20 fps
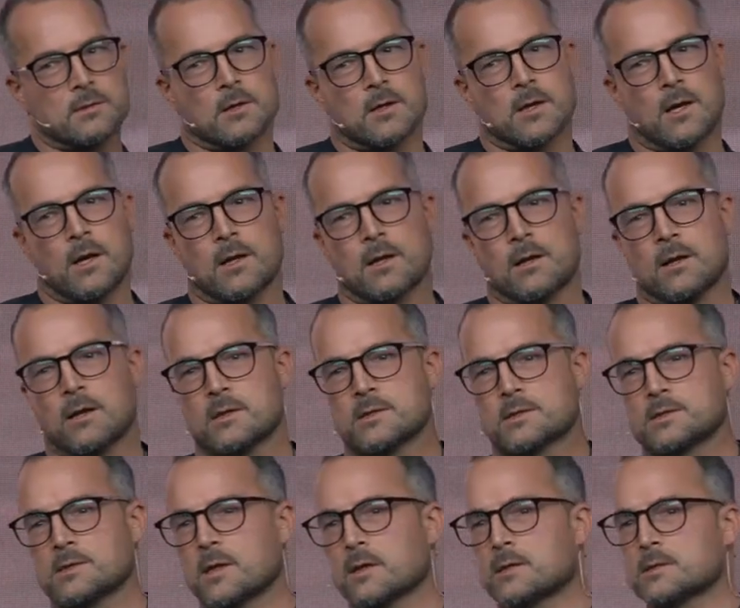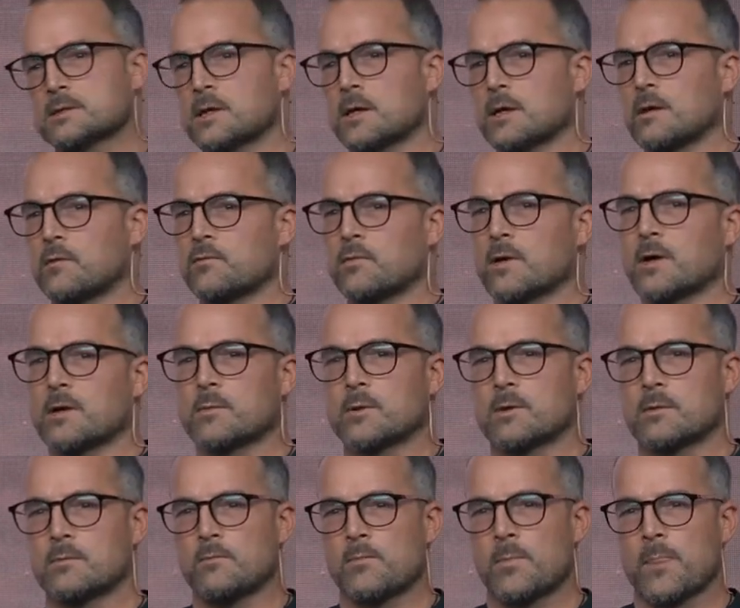cottonized textile fiber